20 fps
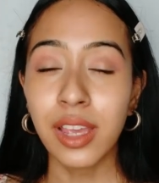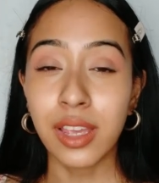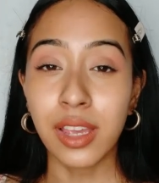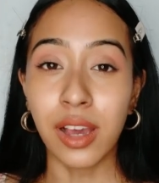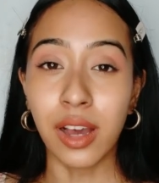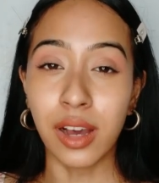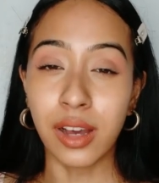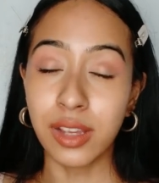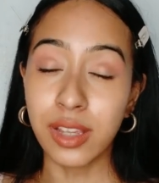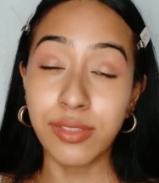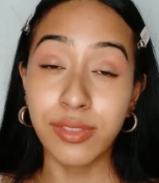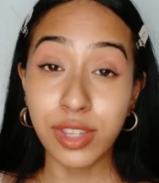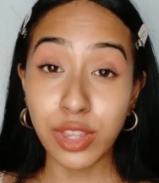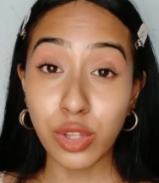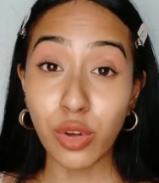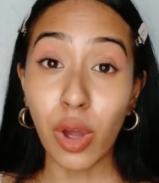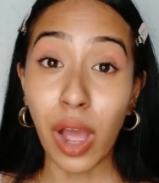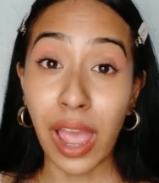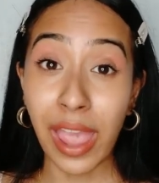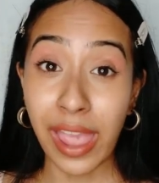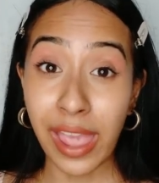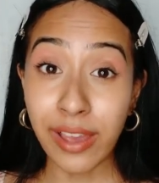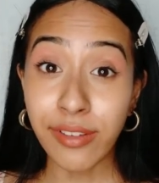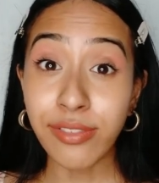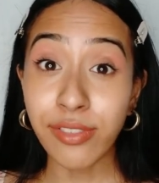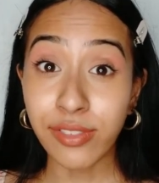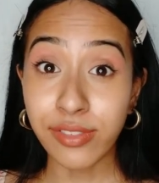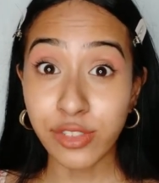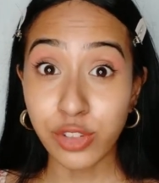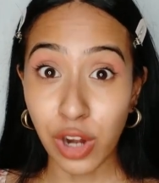Uh, even though I have
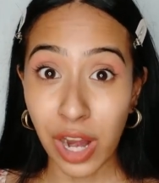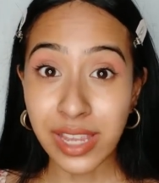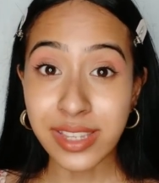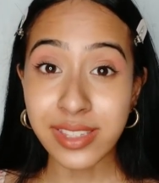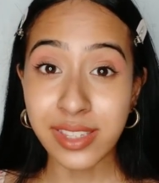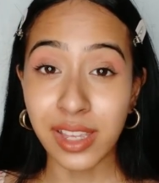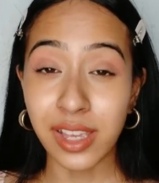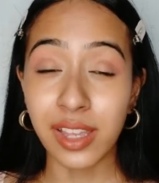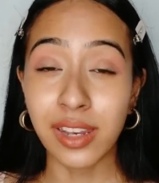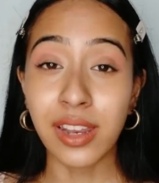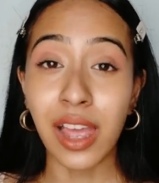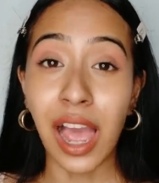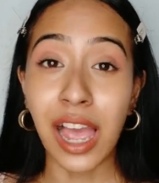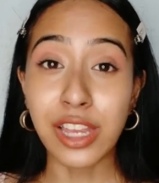dry skin,